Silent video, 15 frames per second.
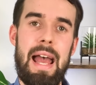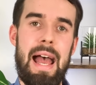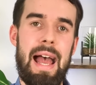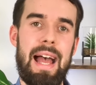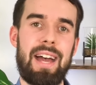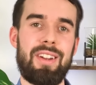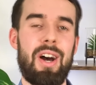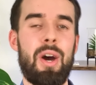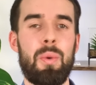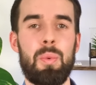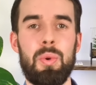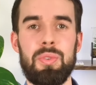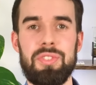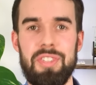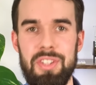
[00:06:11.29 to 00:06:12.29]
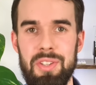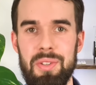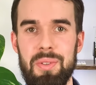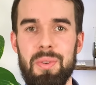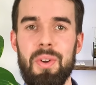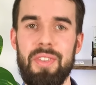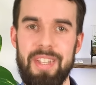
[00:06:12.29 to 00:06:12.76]
And I will see
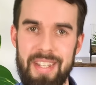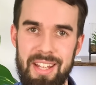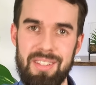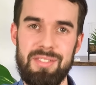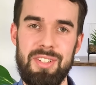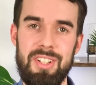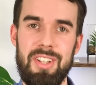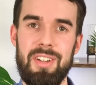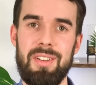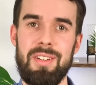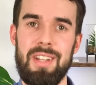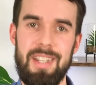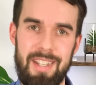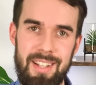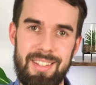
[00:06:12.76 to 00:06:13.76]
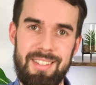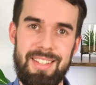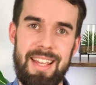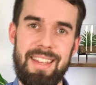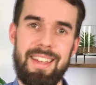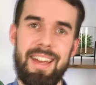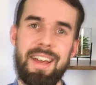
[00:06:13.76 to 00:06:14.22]
you on the next video.
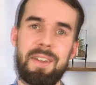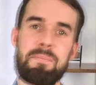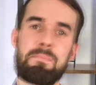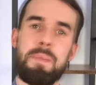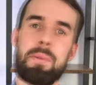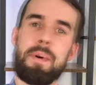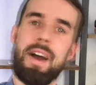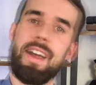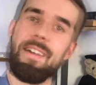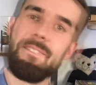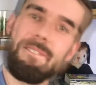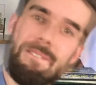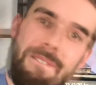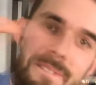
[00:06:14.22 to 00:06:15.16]
Take care. Bye-bye.